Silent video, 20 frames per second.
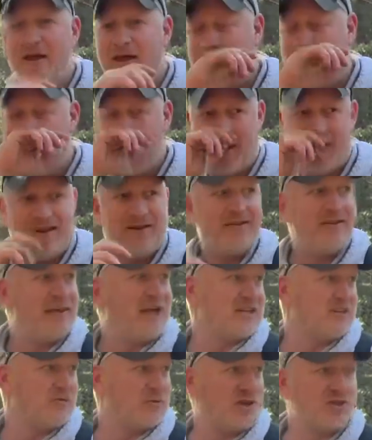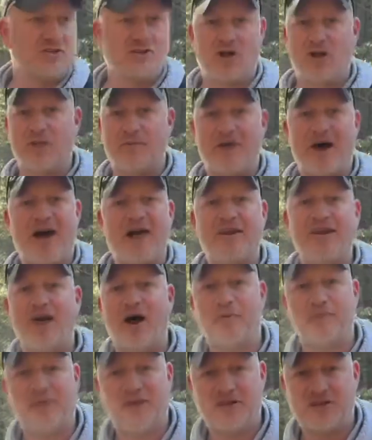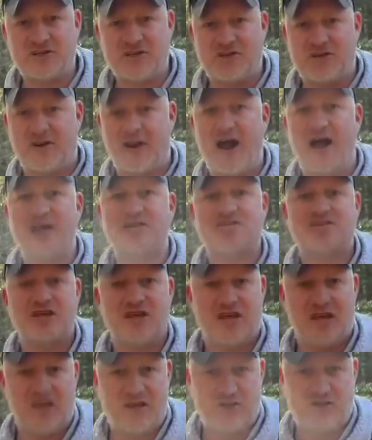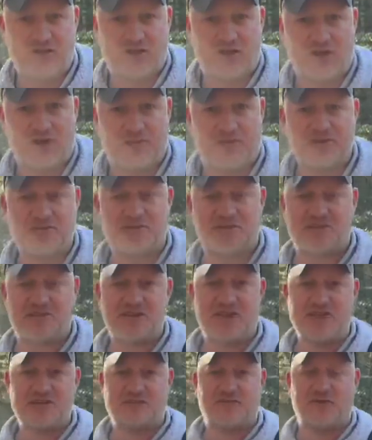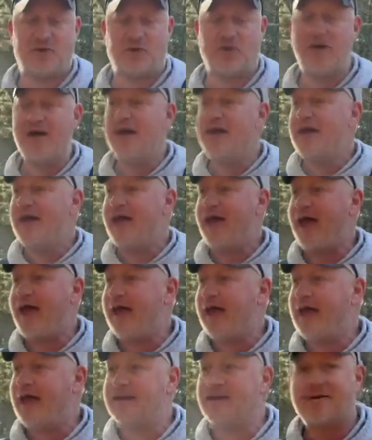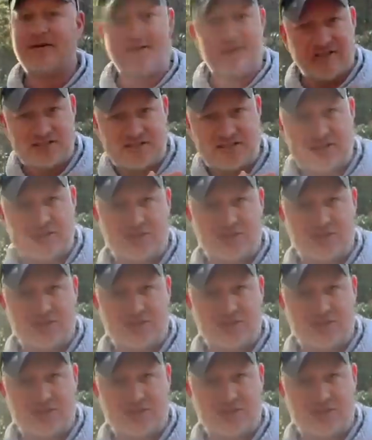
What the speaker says: and that's what it's all about, helping each other out, seeing each other be successful. And let's hit